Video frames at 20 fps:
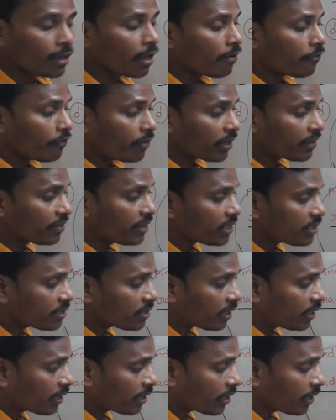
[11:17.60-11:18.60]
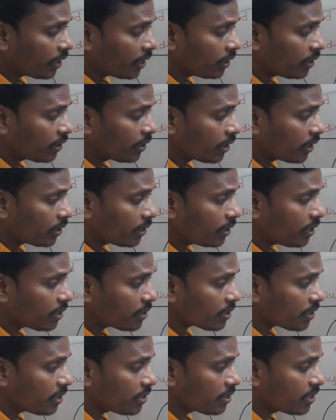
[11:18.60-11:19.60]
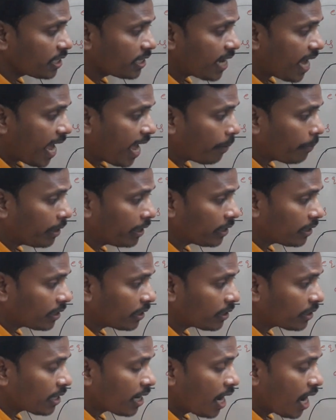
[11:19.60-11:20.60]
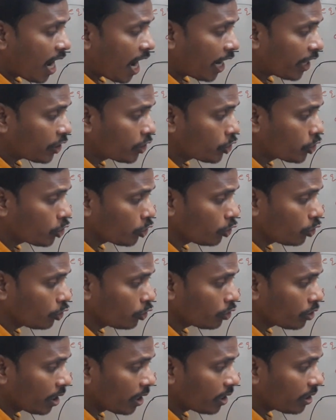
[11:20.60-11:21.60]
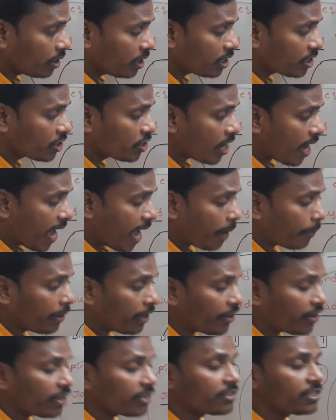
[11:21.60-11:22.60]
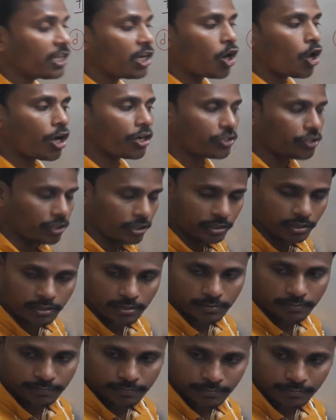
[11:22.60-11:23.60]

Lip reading: For this circle, this is the diameter, and sure, this diameter is the largest.